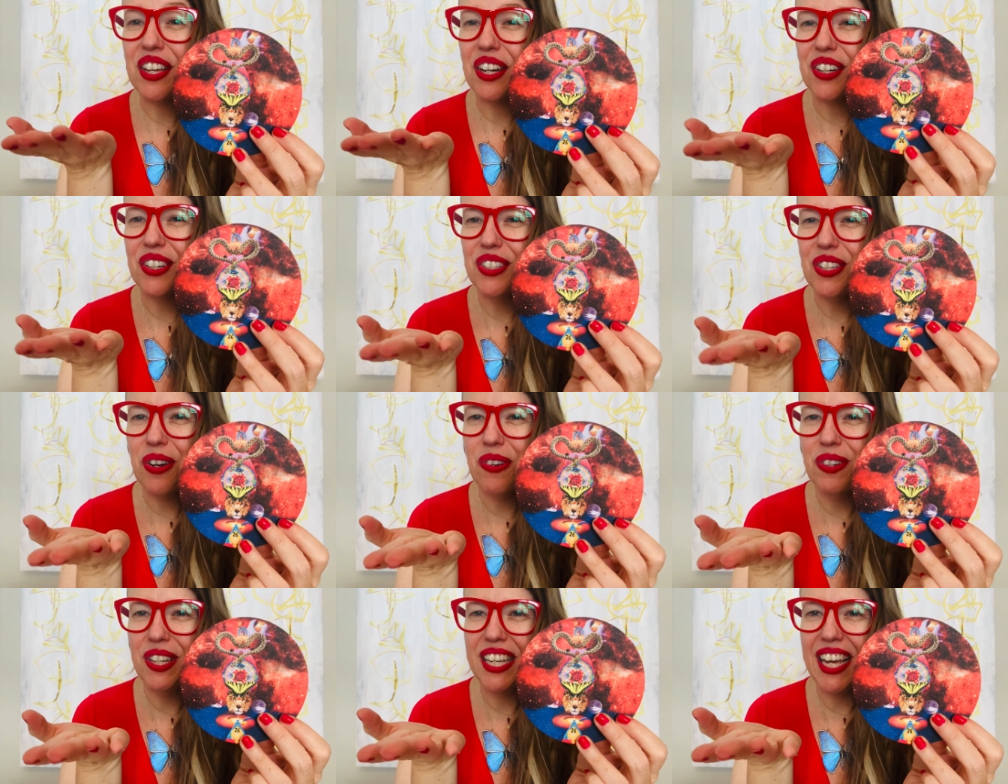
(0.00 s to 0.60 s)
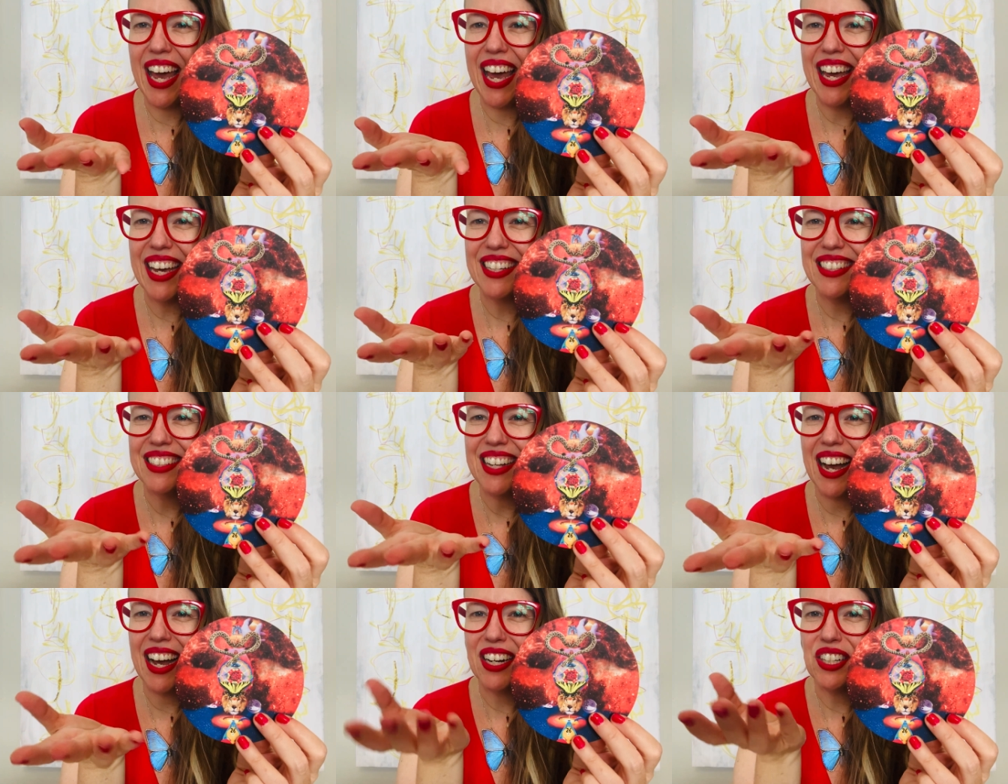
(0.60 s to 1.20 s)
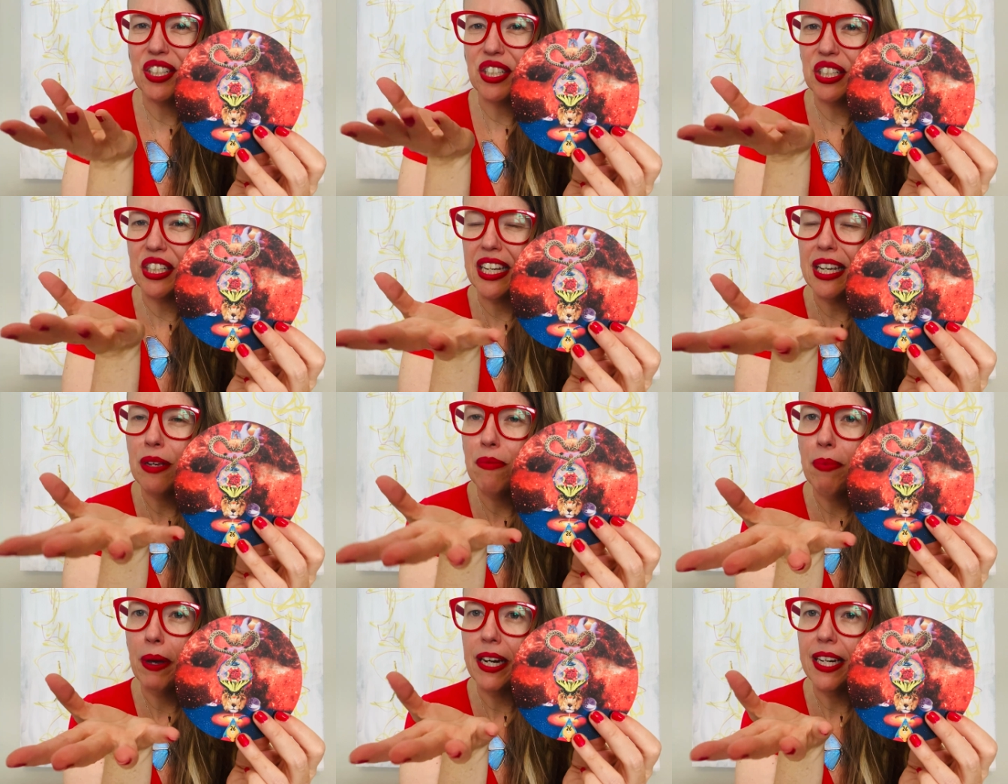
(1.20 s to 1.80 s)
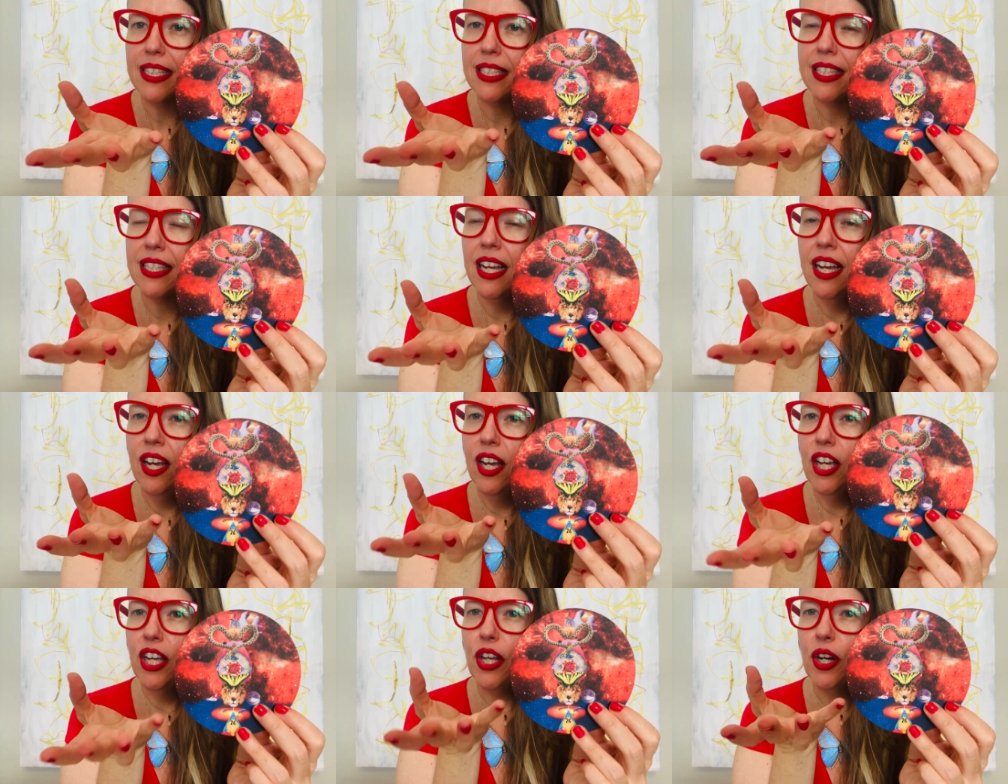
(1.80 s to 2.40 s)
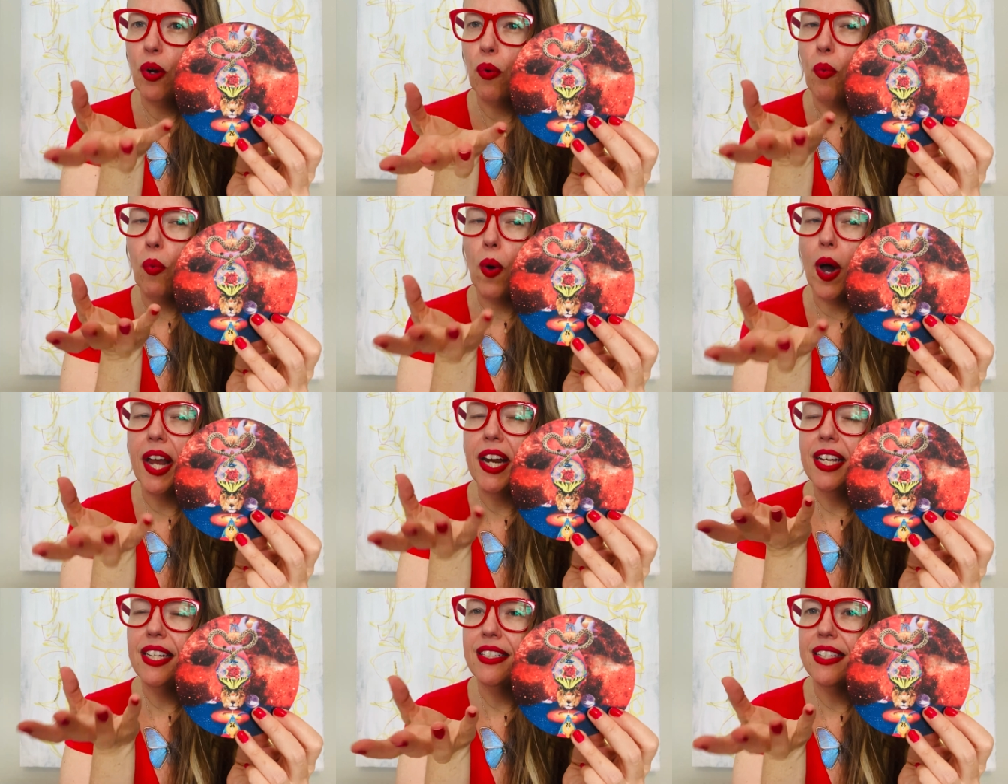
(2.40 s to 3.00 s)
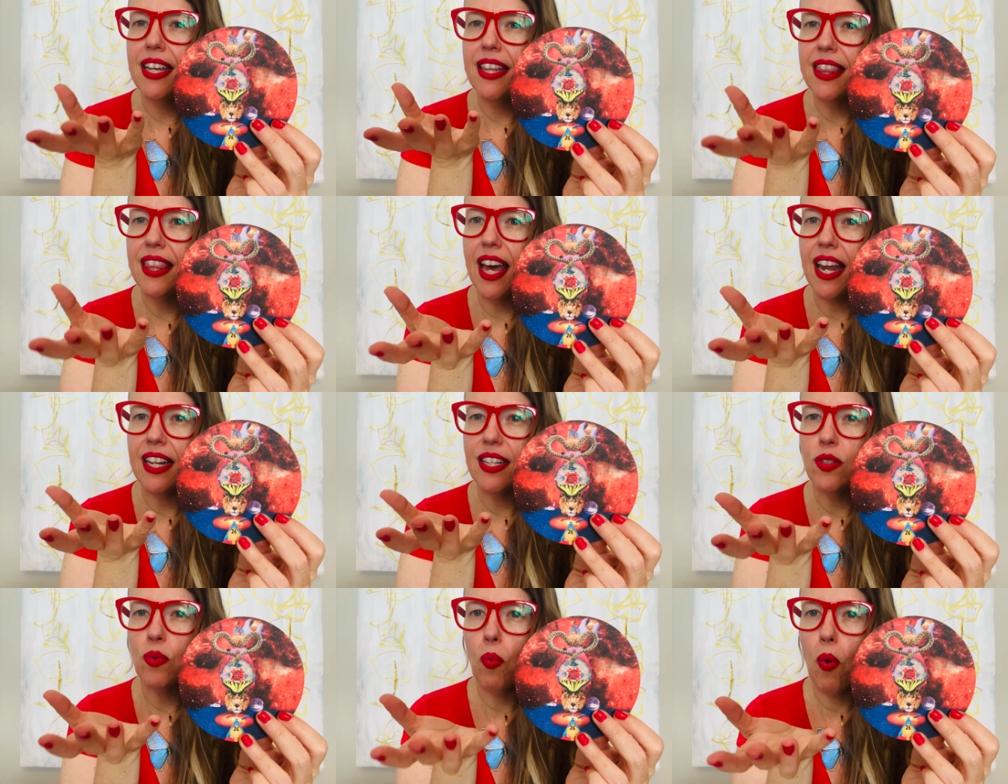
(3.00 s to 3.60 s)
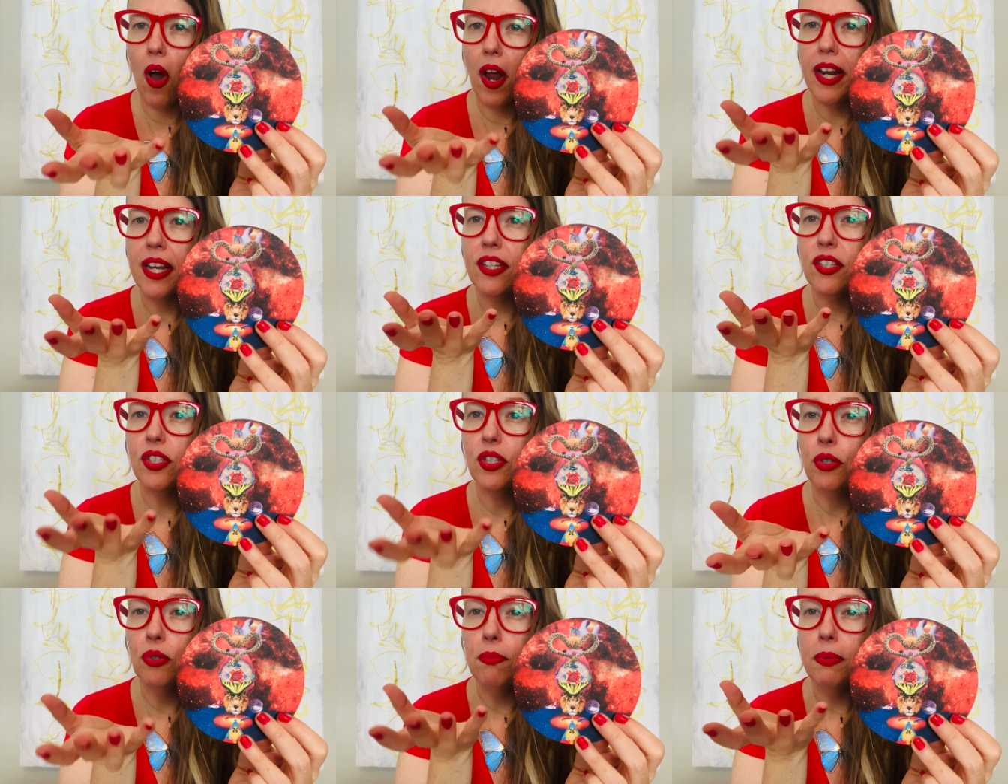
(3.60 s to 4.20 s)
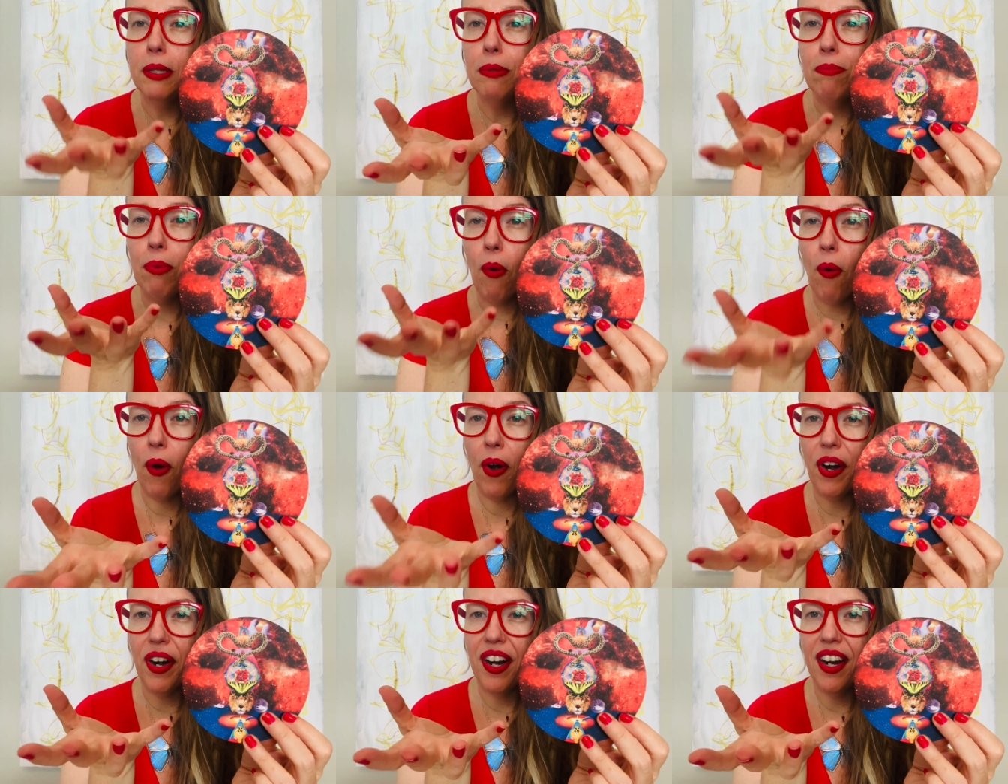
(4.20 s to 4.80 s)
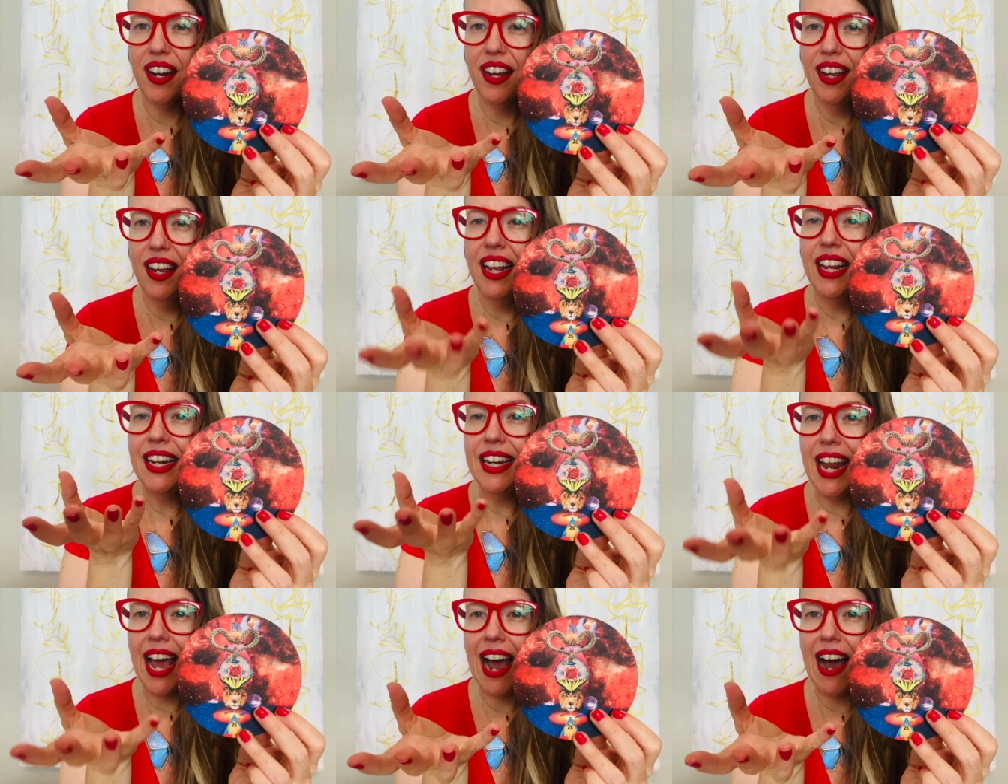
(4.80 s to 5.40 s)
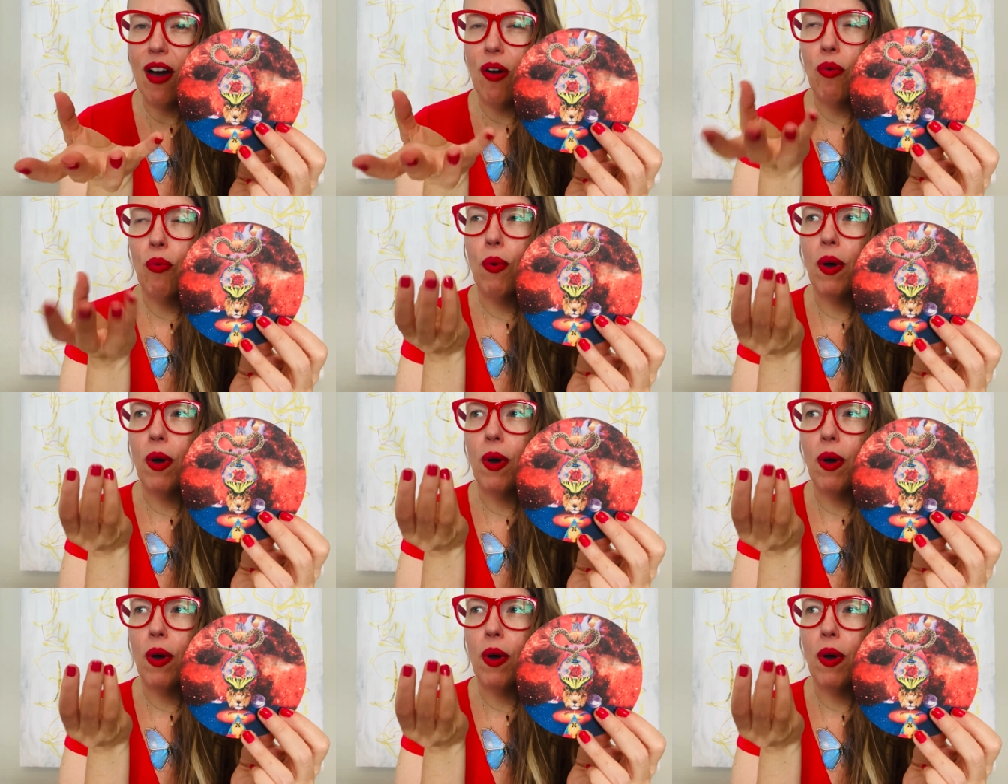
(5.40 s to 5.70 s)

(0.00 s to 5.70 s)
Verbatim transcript: They're yoni eggs, actually, but it's you know, what is it that is wanting to be born now?